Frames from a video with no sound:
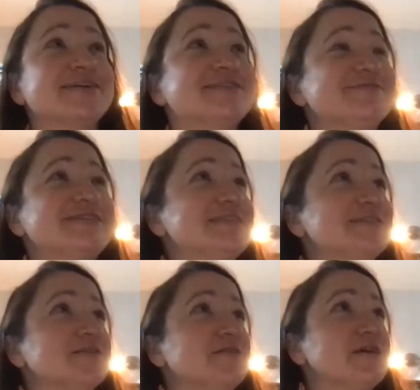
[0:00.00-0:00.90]
because it was just
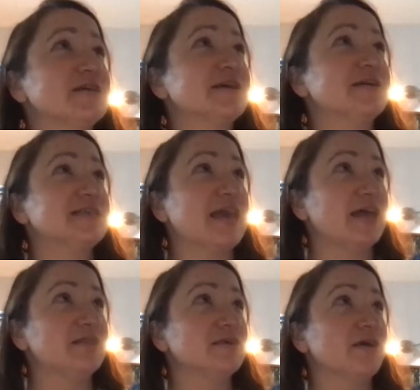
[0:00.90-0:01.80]
a, a weird time because he
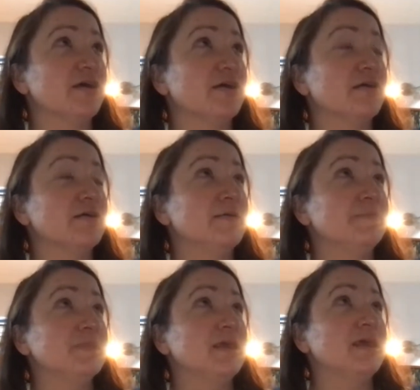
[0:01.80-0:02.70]
had the
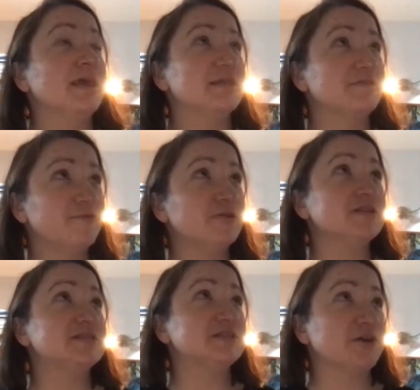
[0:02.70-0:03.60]
he had the fall and
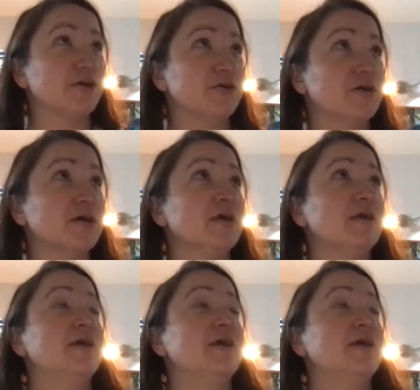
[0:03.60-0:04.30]
the stroke.